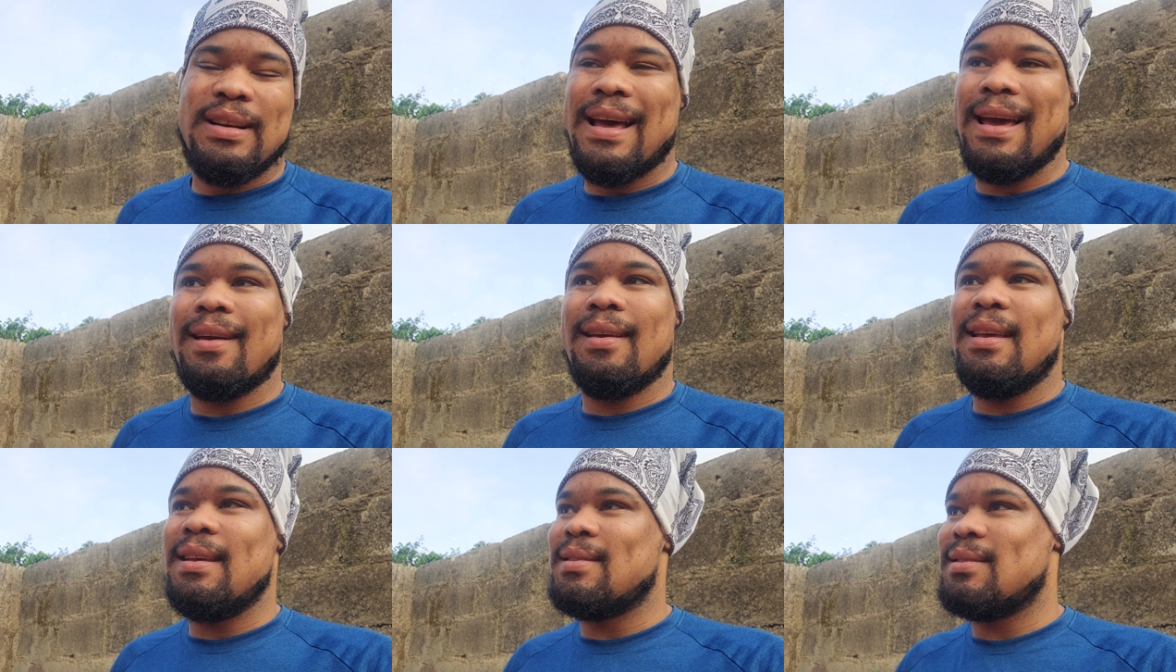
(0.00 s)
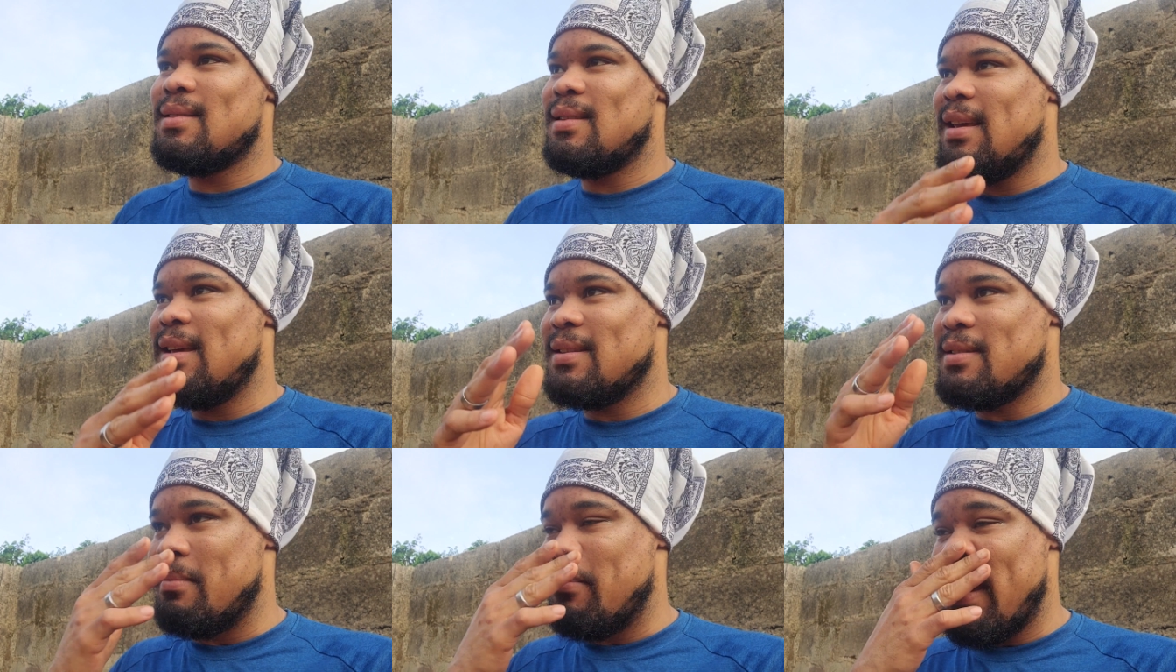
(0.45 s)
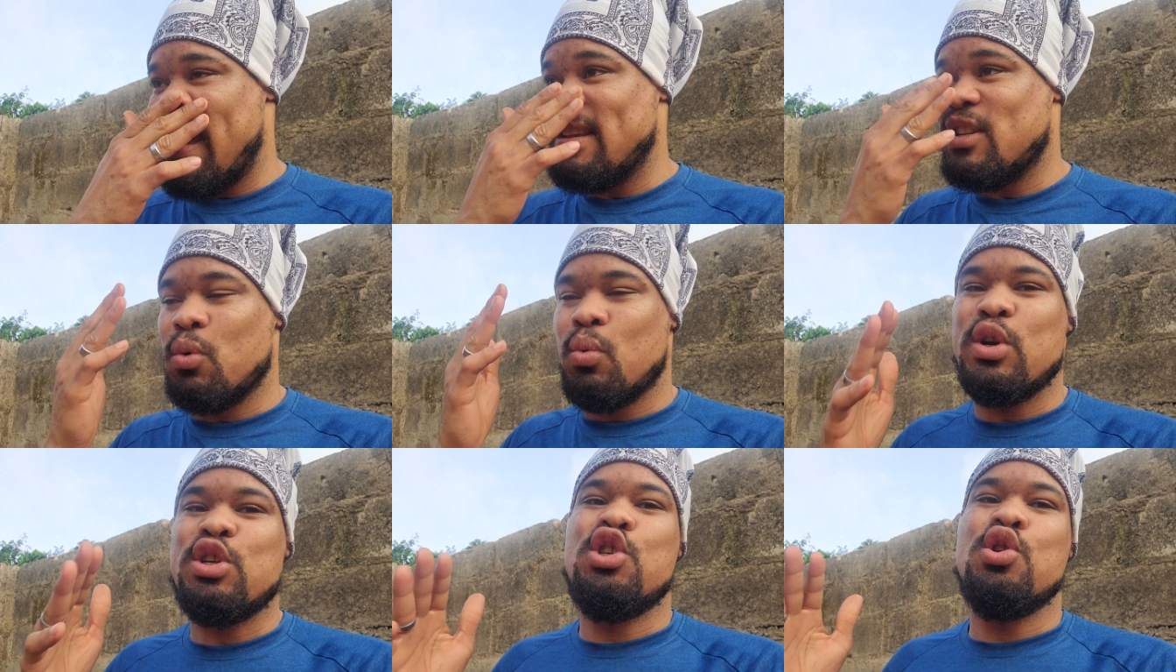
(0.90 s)
Like, it's
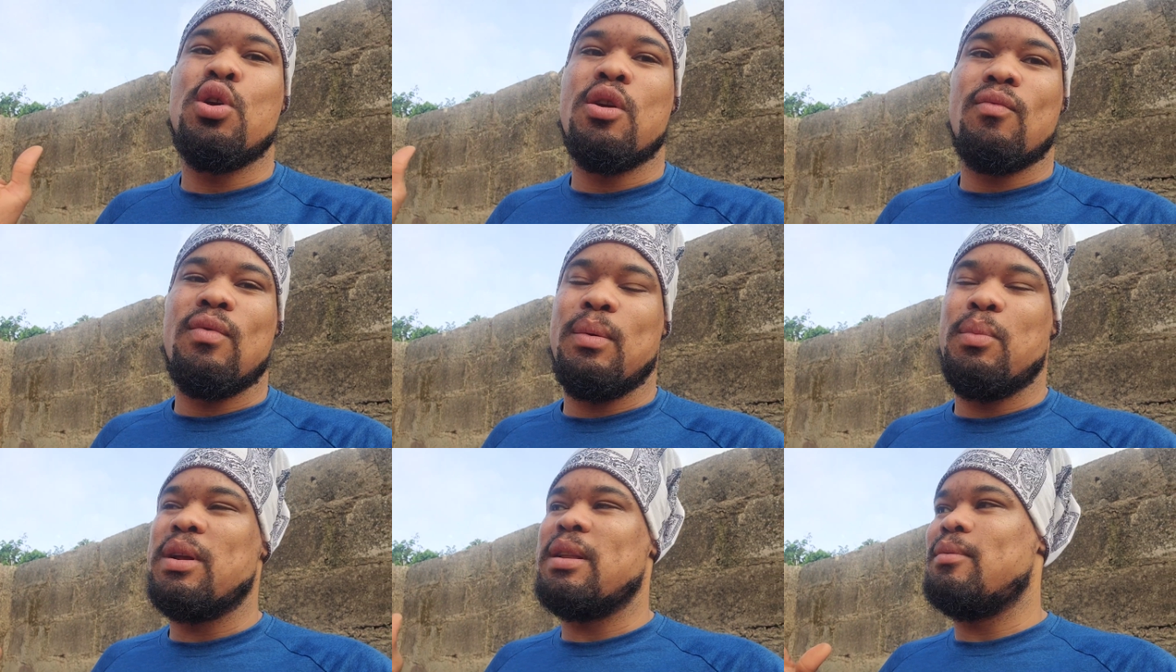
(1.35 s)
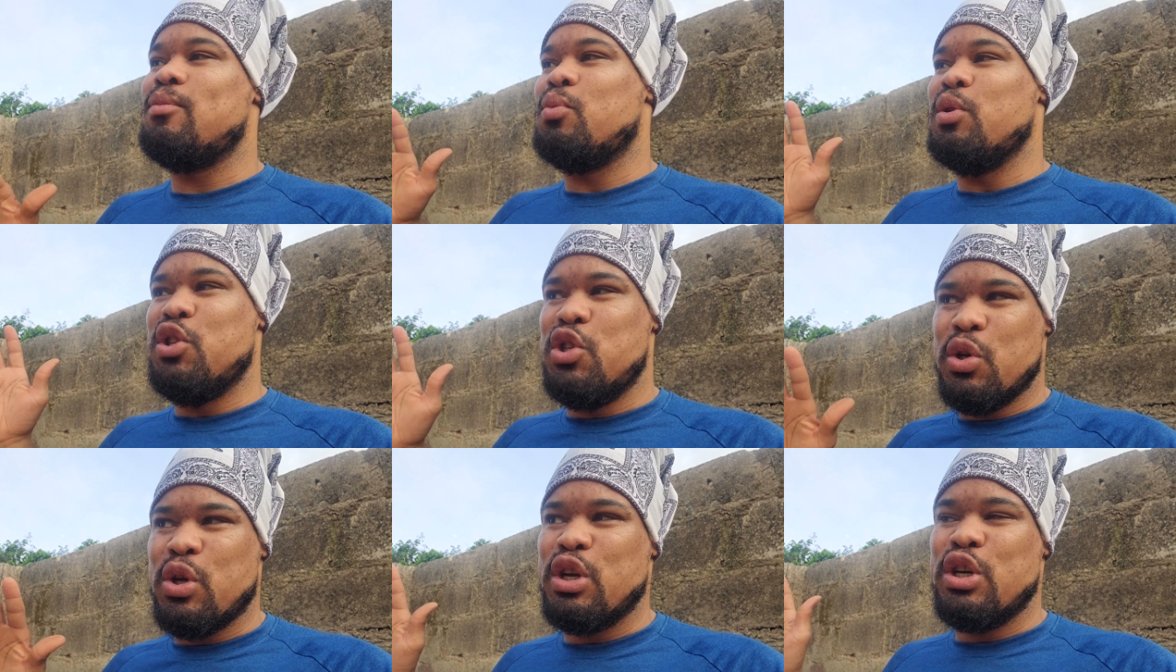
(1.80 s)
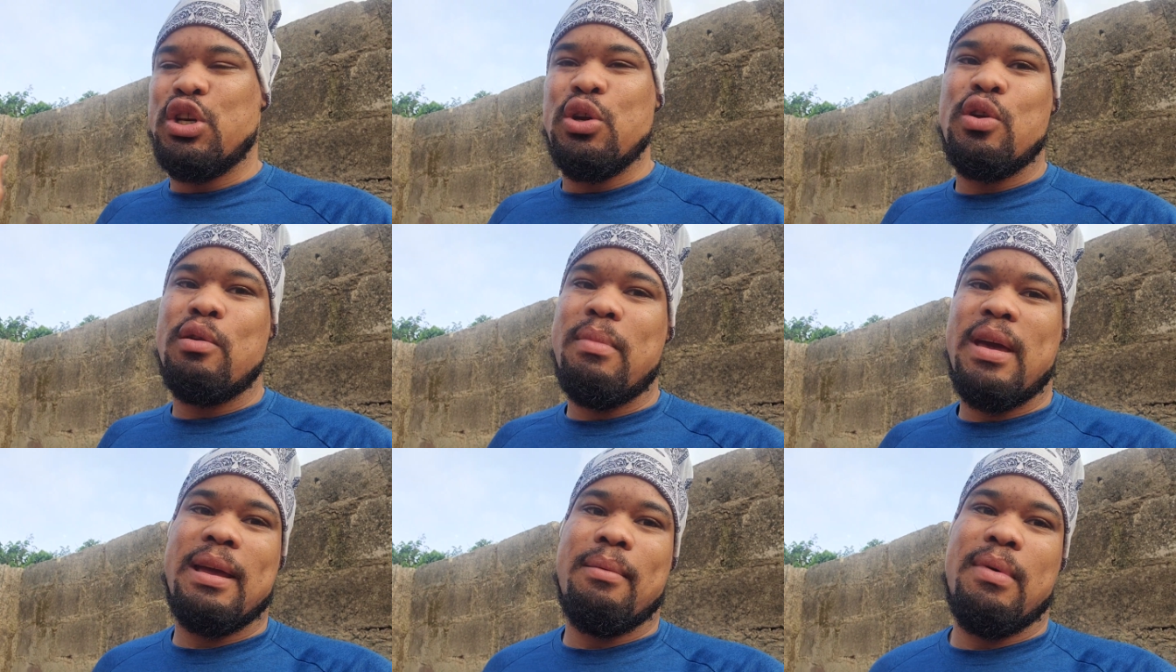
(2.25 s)
amazing what you can
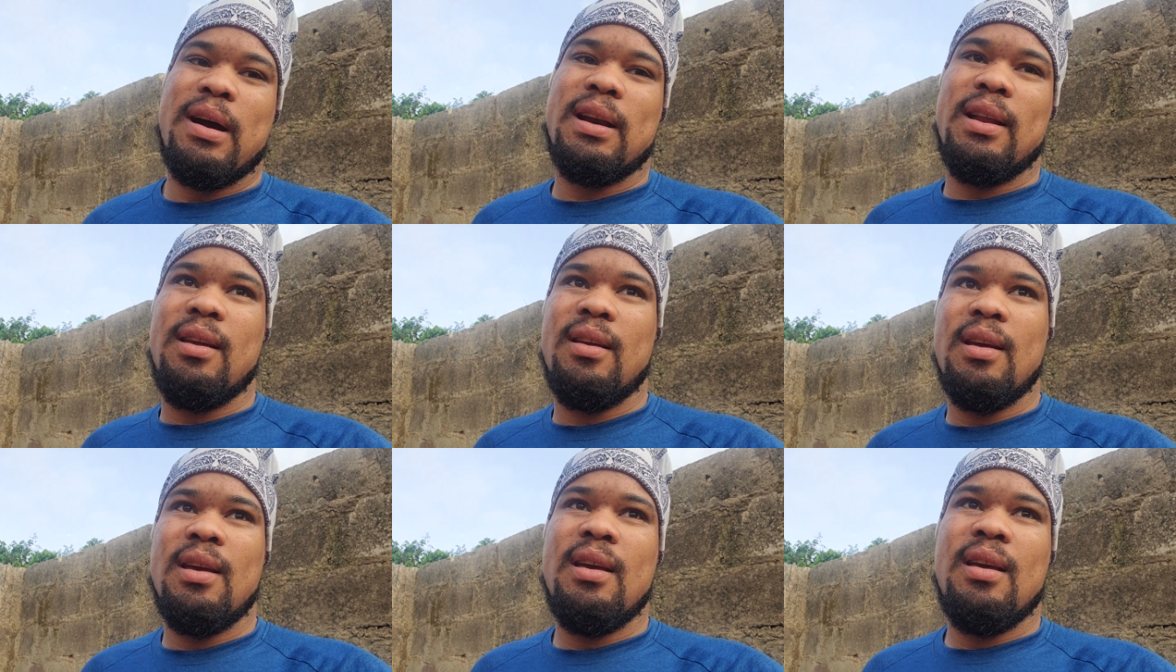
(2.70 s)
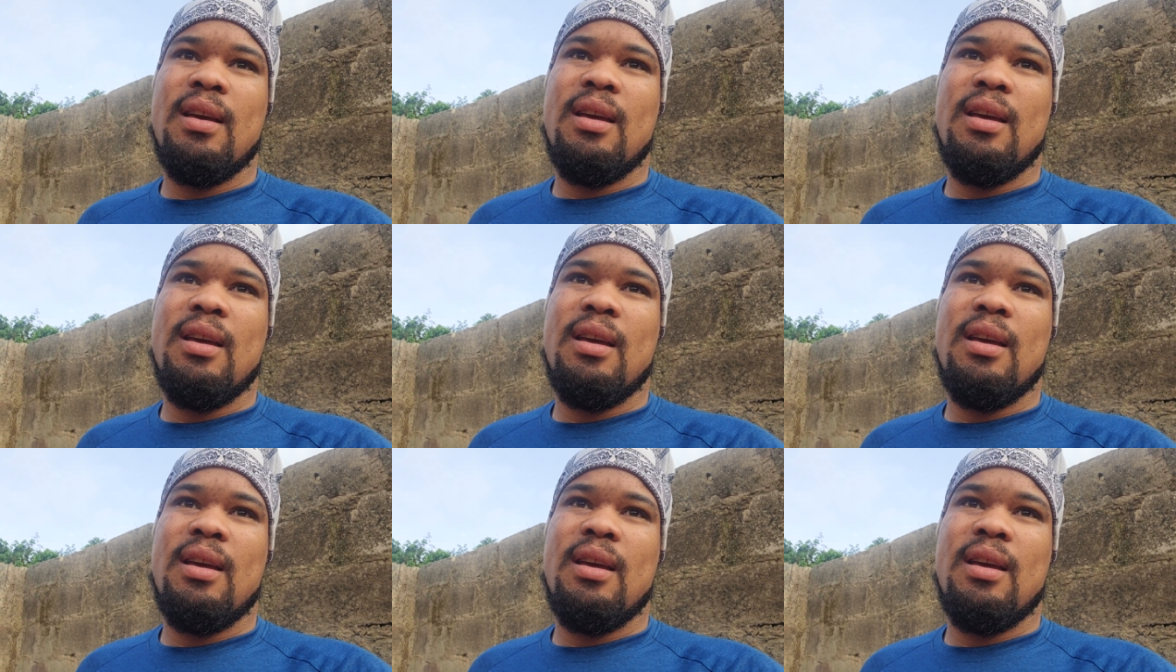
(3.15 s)
do to make money